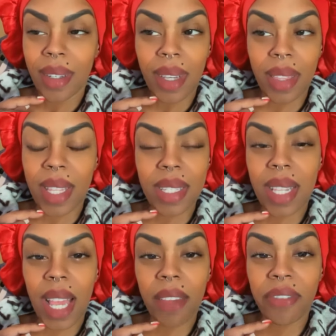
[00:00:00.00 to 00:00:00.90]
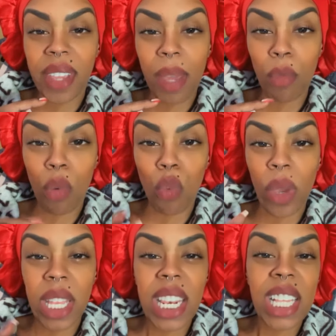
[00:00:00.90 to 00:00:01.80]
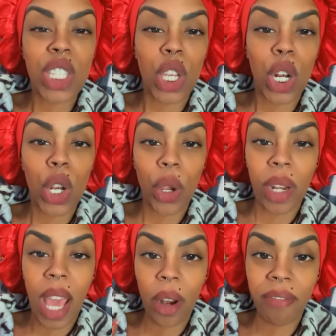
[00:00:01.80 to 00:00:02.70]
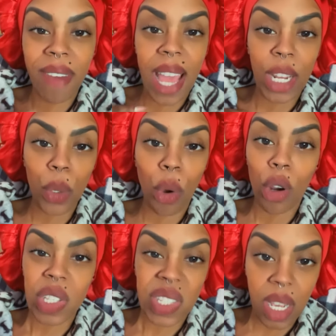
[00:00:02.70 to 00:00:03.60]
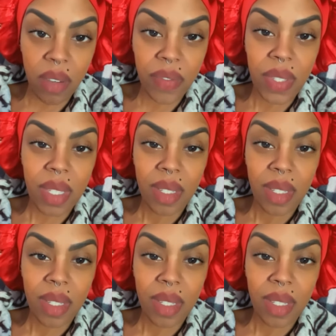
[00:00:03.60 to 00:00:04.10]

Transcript: in this lifetime, we need to learn how to value ourselves,